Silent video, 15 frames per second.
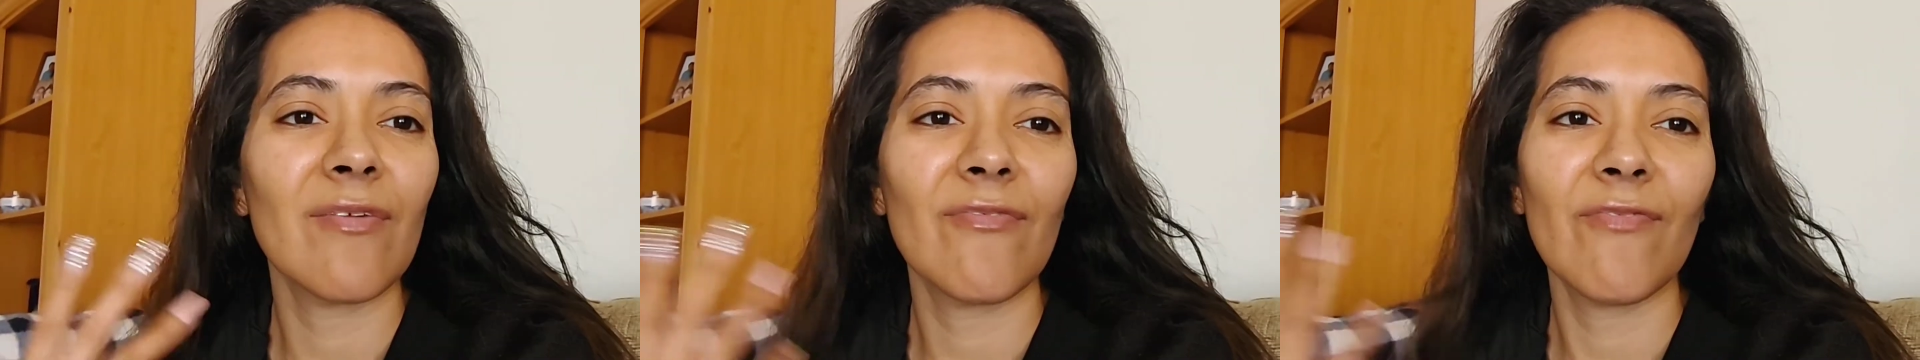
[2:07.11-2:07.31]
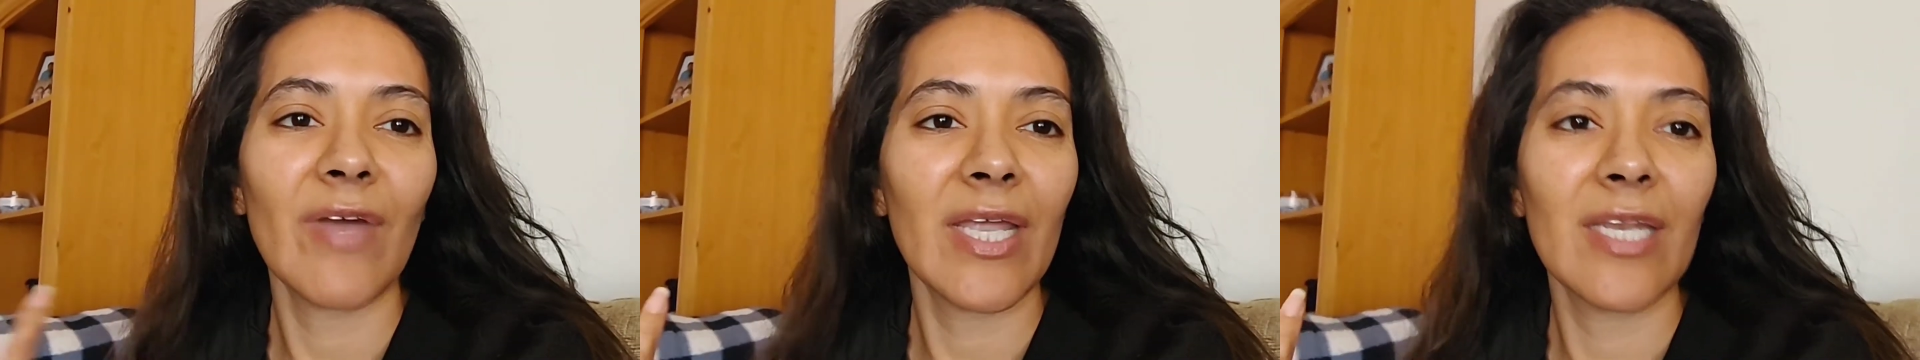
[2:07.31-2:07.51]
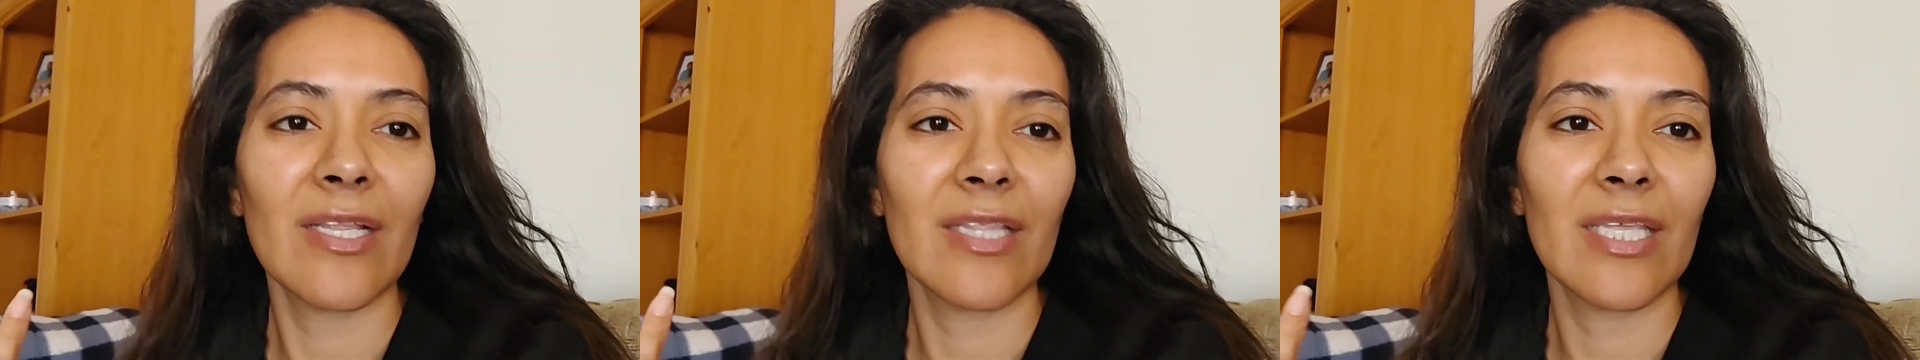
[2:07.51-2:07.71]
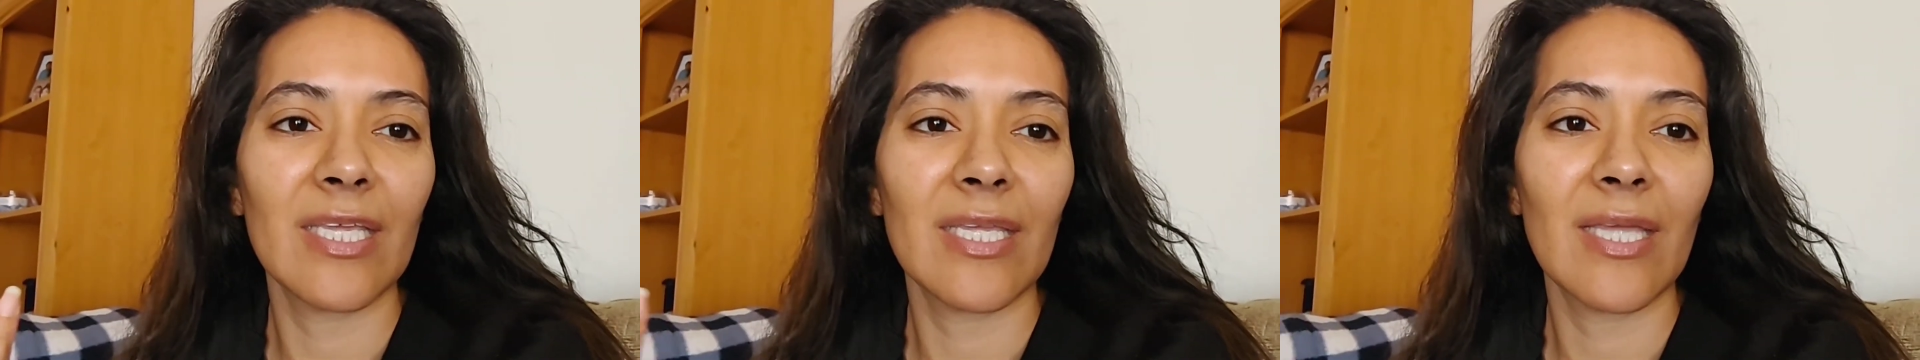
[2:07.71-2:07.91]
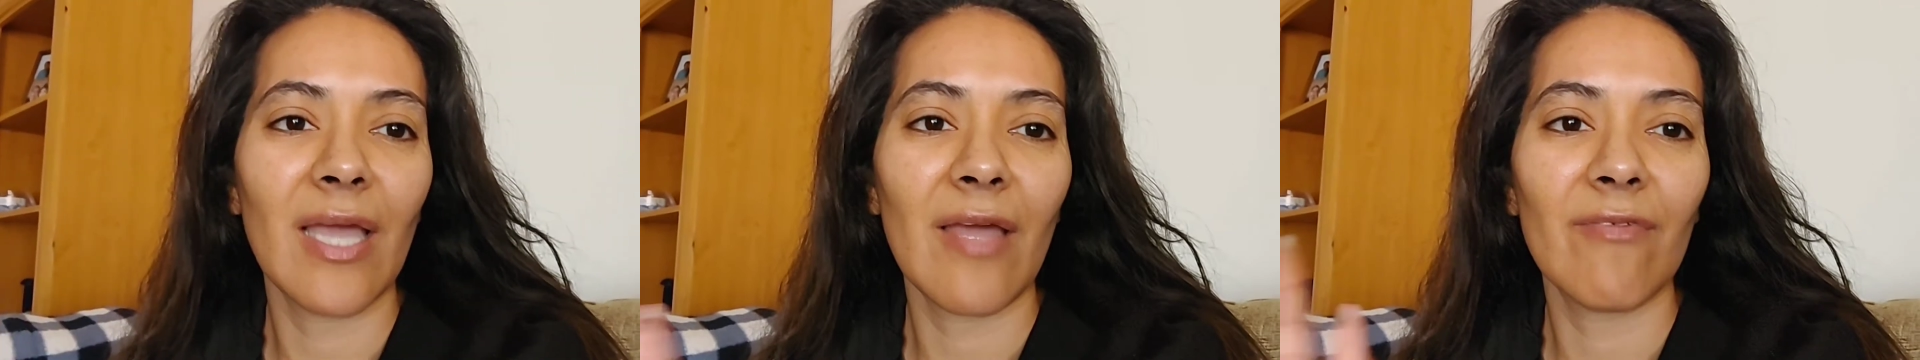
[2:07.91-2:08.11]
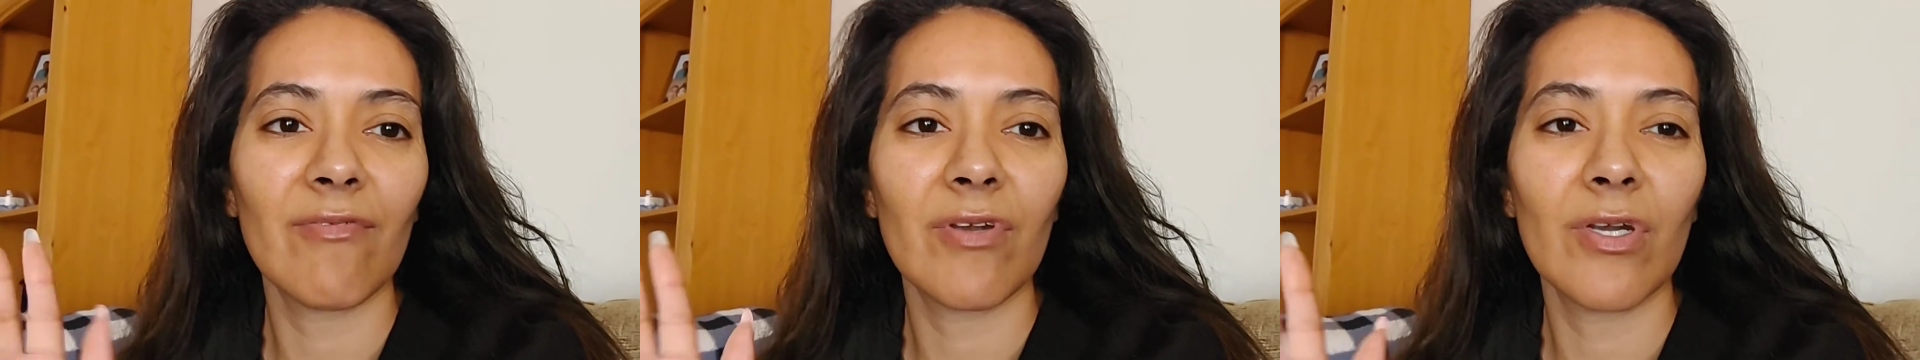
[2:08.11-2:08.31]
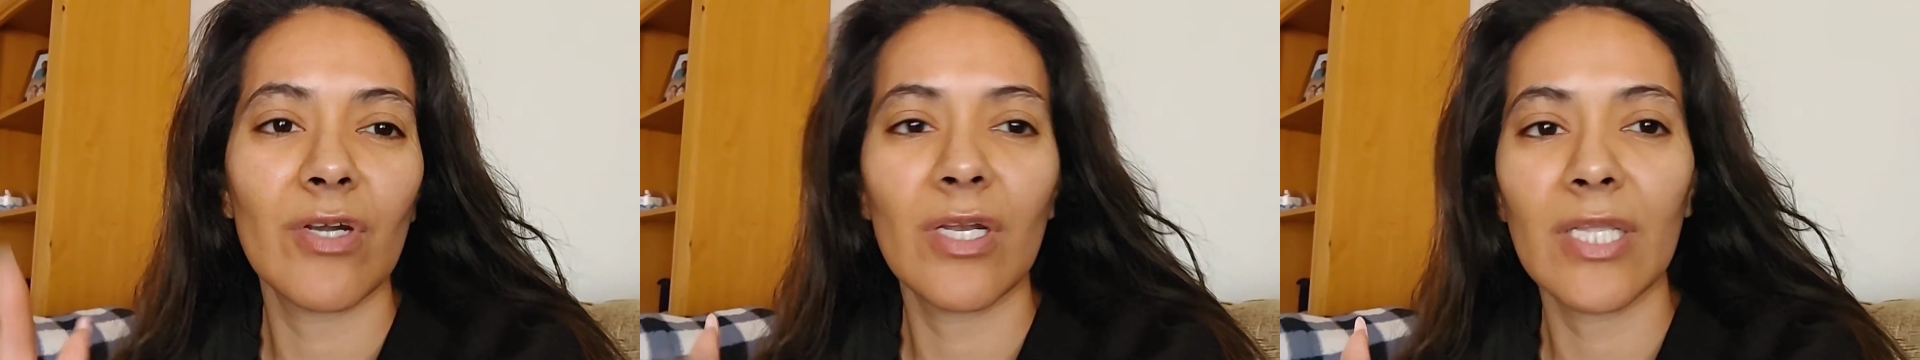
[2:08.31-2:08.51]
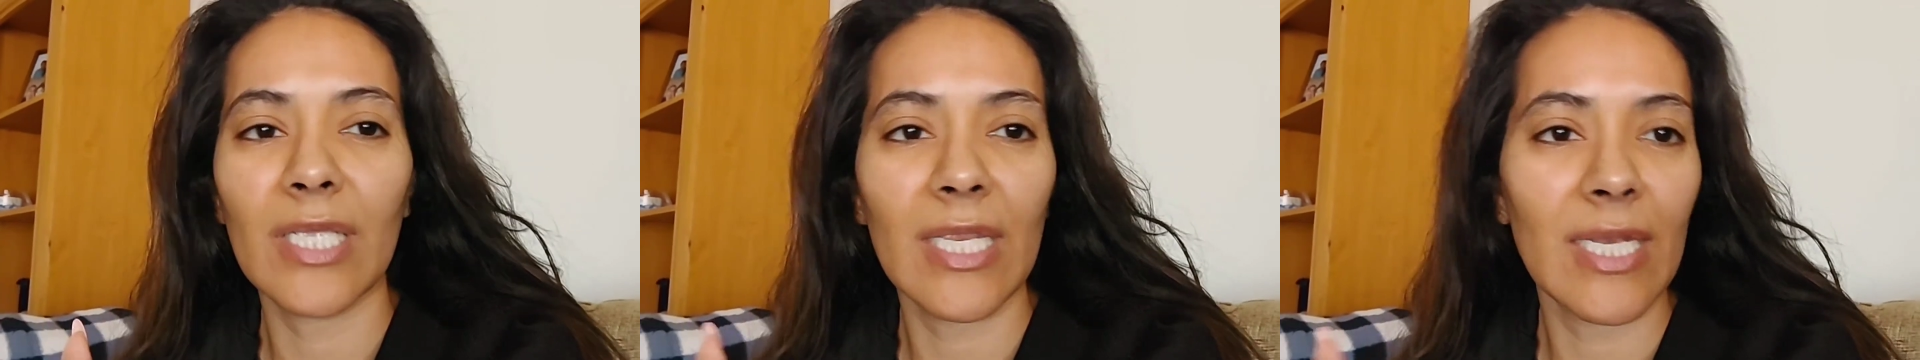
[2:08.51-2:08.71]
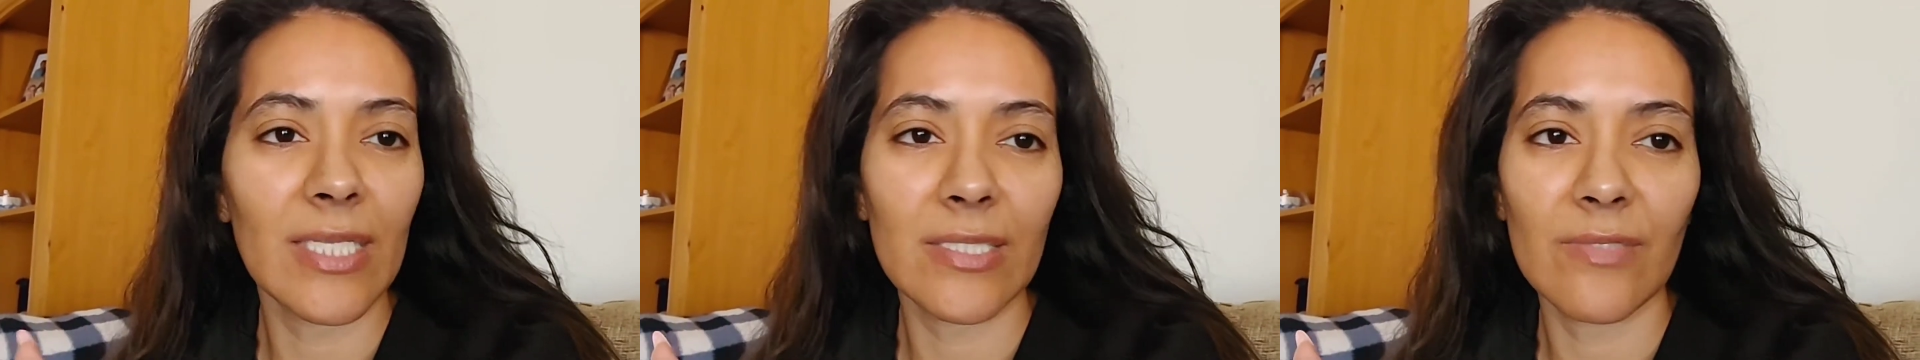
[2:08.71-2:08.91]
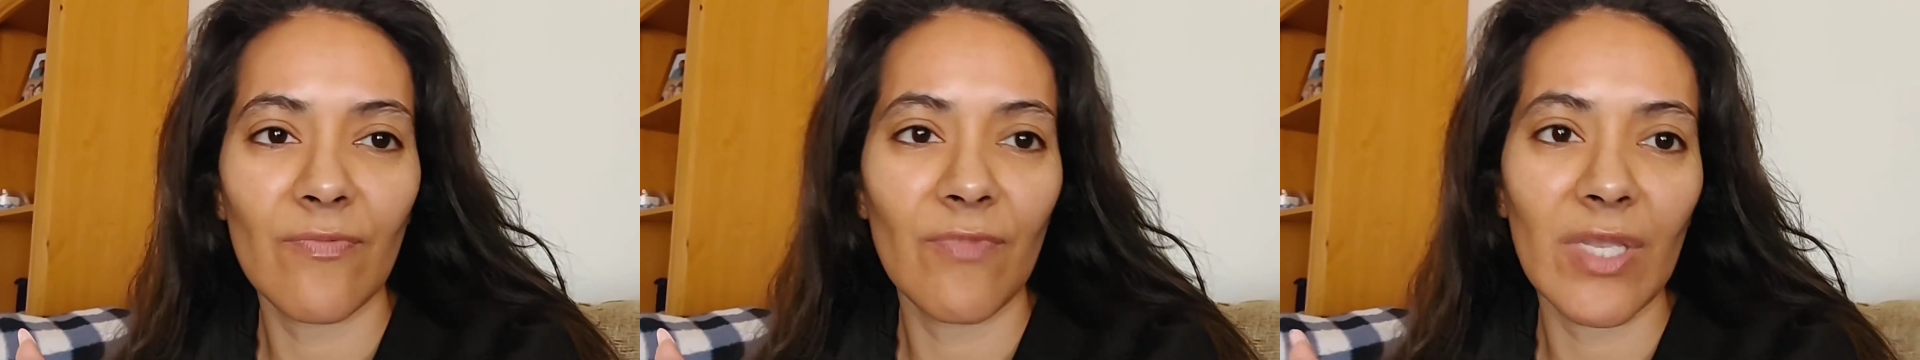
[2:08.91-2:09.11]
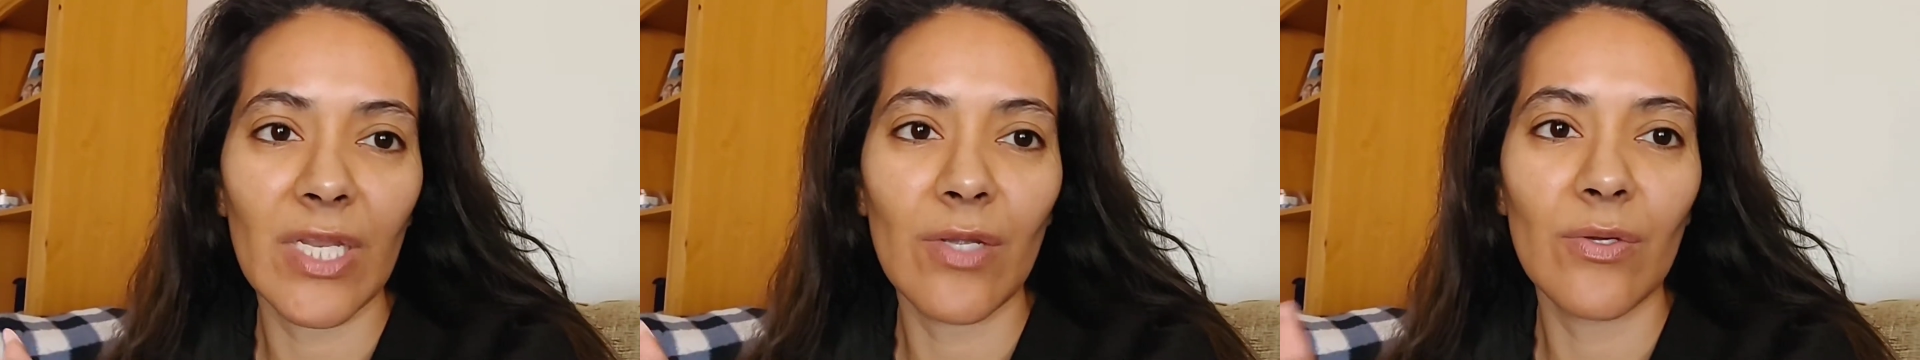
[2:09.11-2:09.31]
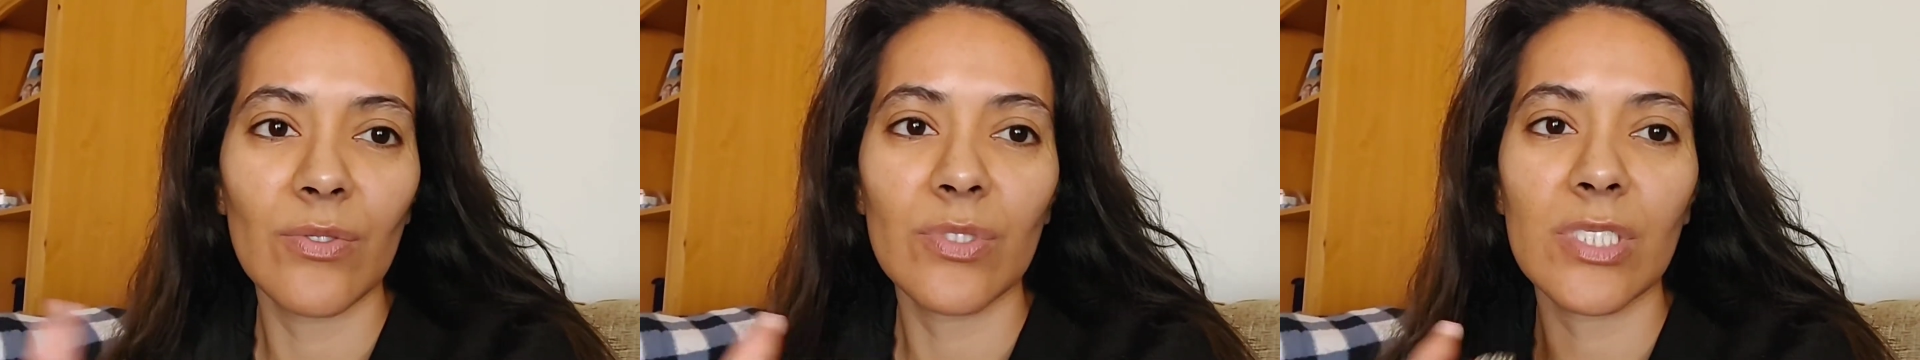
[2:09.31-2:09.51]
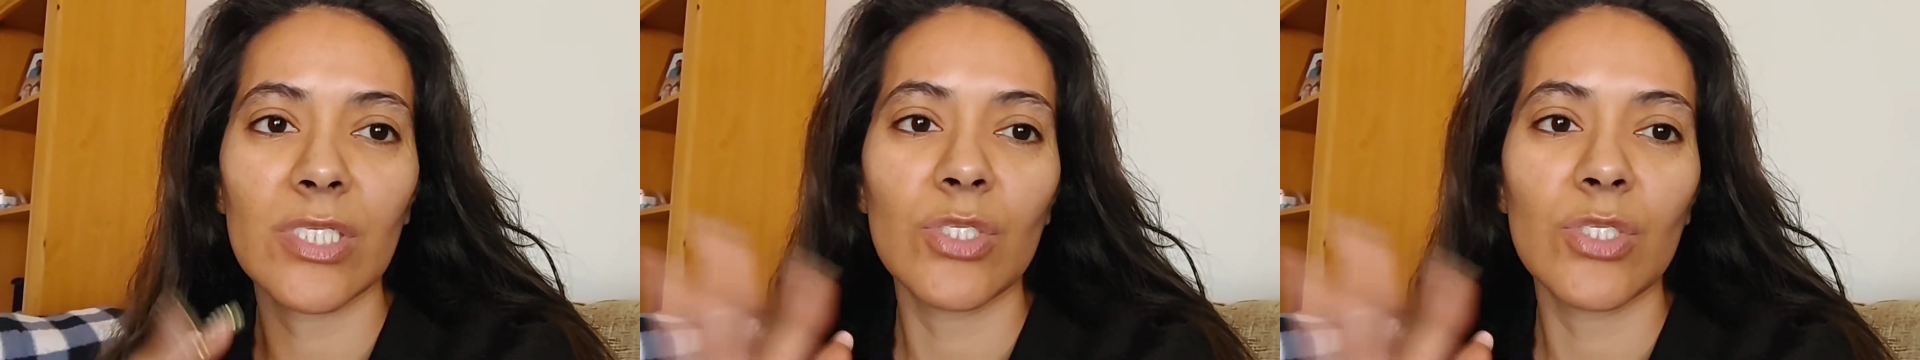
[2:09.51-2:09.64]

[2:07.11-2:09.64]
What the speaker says: Finally, after looking at some videos